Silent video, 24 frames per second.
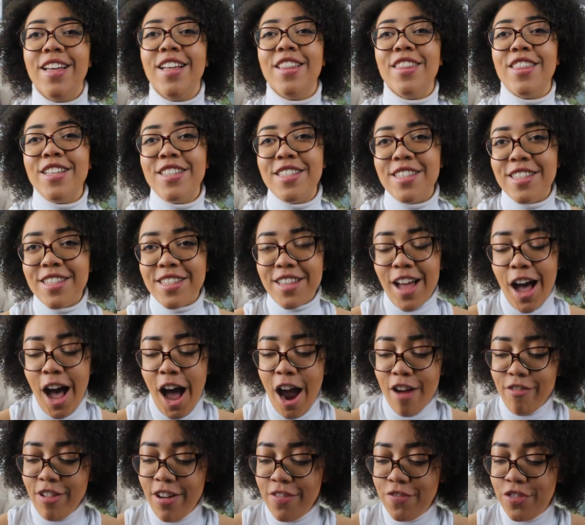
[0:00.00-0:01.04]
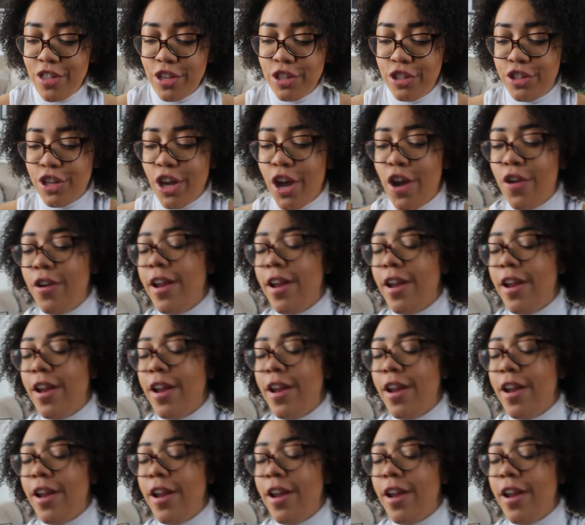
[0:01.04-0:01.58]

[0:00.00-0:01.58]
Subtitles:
The star of the show,